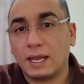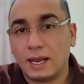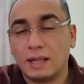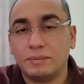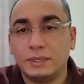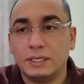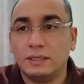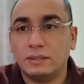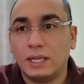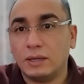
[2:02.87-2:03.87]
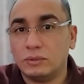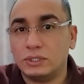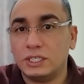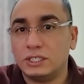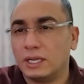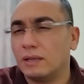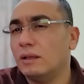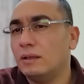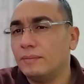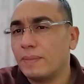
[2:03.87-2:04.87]
can help in language teaching.
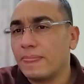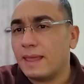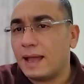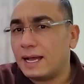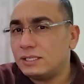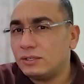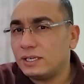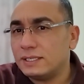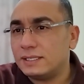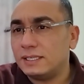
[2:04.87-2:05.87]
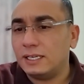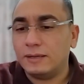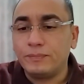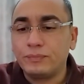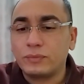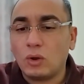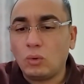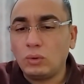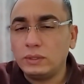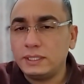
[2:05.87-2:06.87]
As you can see,
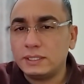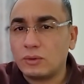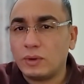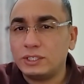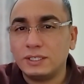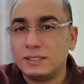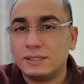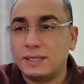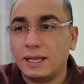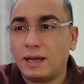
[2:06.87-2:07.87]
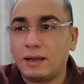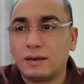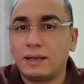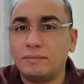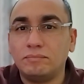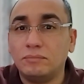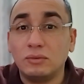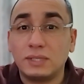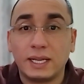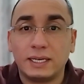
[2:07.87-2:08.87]
all these questions they are
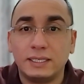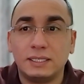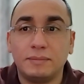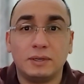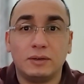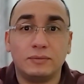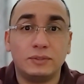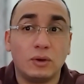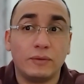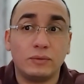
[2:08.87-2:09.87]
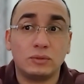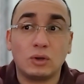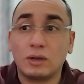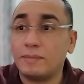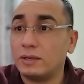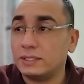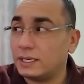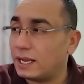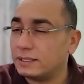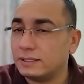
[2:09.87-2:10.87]
most likely similar. So if you talk about
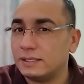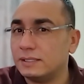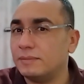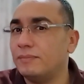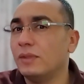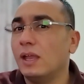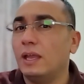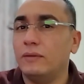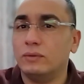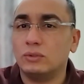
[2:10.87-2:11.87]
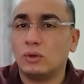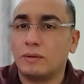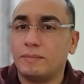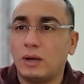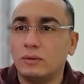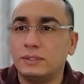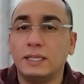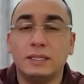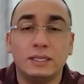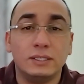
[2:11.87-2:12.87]
eclecticism, if you talk about
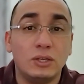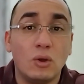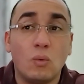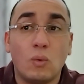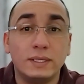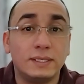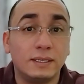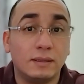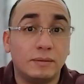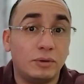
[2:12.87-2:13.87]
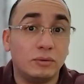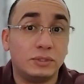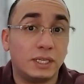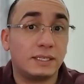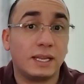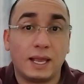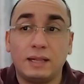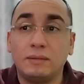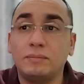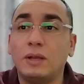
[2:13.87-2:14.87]
that there is no one single approach that can
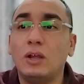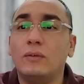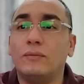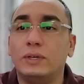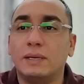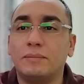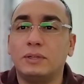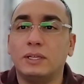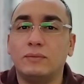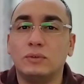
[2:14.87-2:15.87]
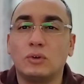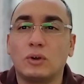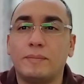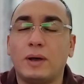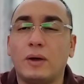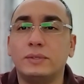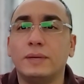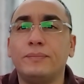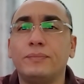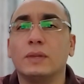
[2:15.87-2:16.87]
help, for example, if you talk about
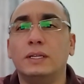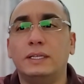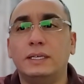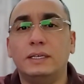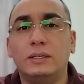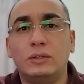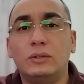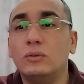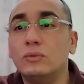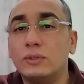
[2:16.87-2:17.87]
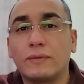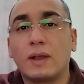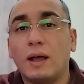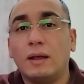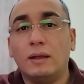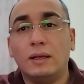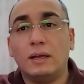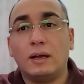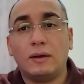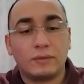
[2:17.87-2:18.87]
the use of, co
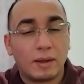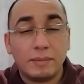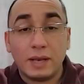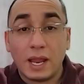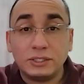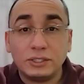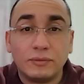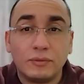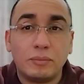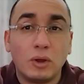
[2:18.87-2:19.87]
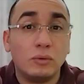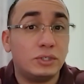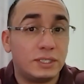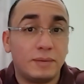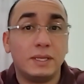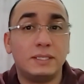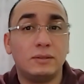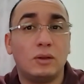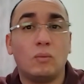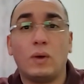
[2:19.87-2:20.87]
uh, of combination of approaches
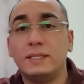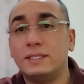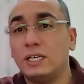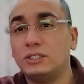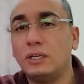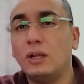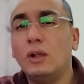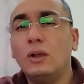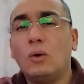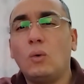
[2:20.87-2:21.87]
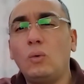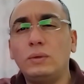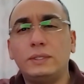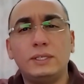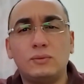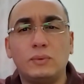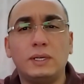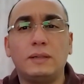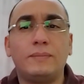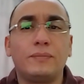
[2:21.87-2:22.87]
admitted in one session. All these
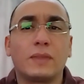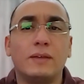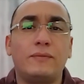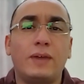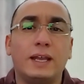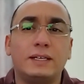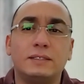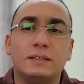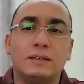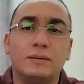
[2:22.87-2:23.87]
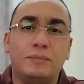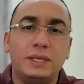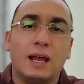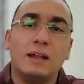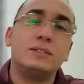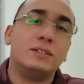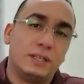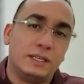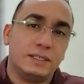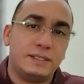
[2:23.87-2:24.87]
will, in fact, be
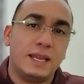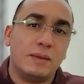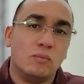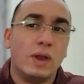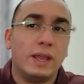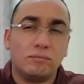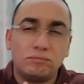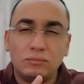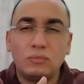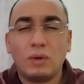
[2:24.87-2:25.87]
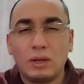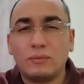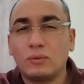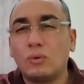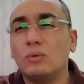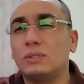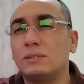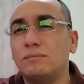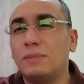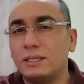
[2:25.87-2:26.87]
answered in the same way. Well, of
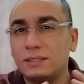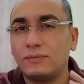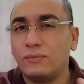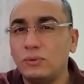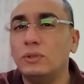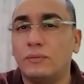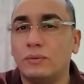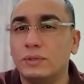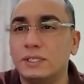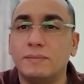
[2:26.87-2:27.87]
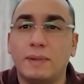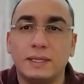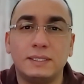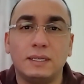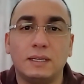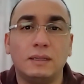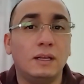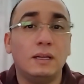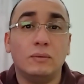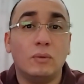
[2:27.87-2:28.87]
course, there's few differences, but
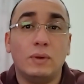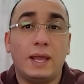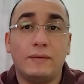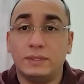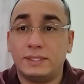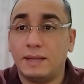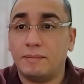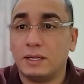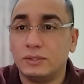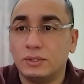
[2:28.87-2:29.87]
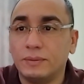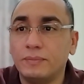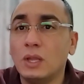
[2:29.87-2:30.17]
still we will have the same answer.